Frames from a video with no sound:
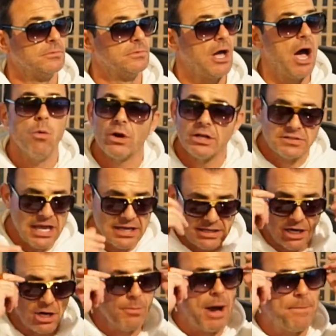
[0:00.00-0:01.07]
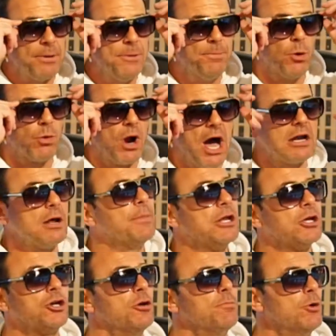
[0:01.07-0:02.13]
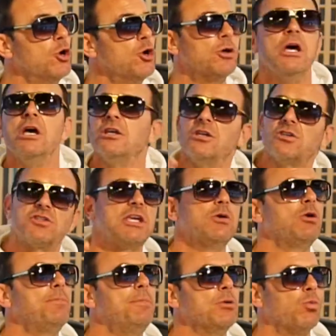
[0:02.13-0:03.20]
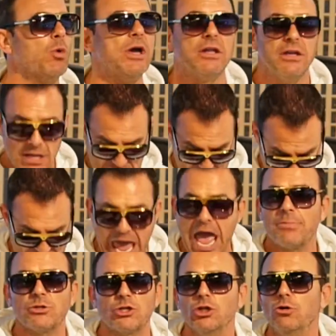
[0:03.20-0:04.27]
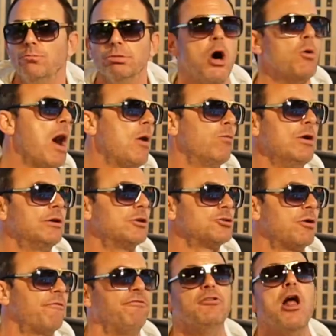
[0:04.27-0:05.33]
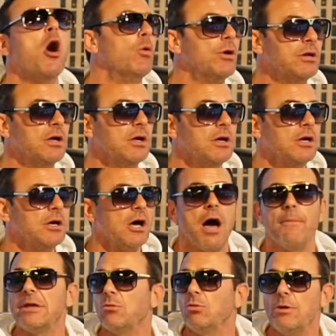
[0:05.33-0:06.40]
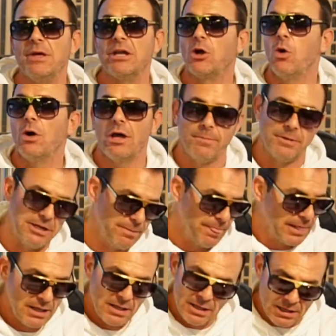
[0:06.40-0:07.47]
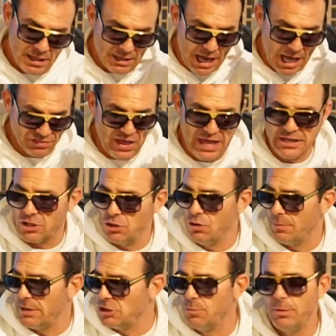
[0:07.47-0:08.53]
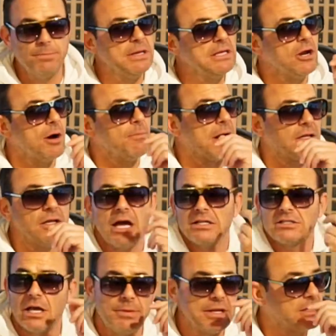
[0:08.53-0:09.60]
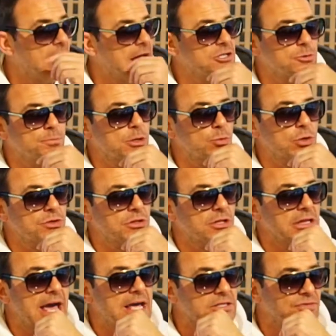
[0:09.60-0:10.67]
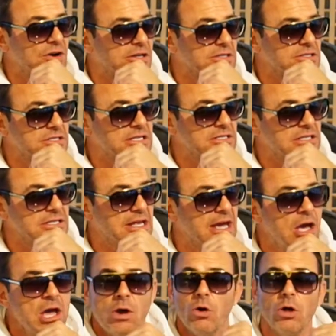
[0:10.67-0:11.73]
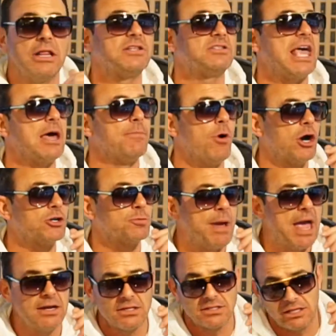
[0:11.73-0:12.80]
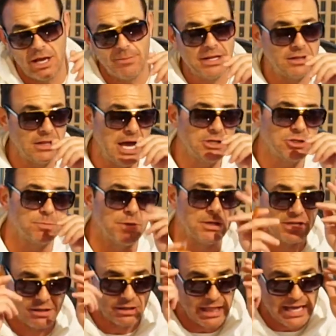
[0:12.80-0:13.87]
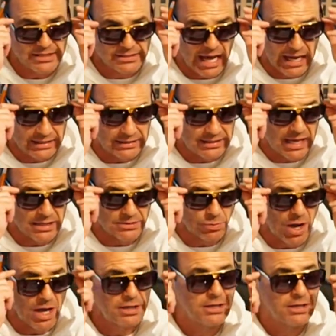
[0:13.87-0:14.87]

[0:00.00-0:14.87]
I want to take bucks. care of my people, Ron. I'm in a good mood. Yep. You see, we've been winning. The absolute blowout winners are flowing. Mm-hmm. I mean, mm-hmm. we've been going. I mean, and I thank you. I mean, you've been meeting all my clients. How many clients you been with in the last fucking 60 days? Oh well, let's add March Madness and how many clients you been in the last 90 days, Ron?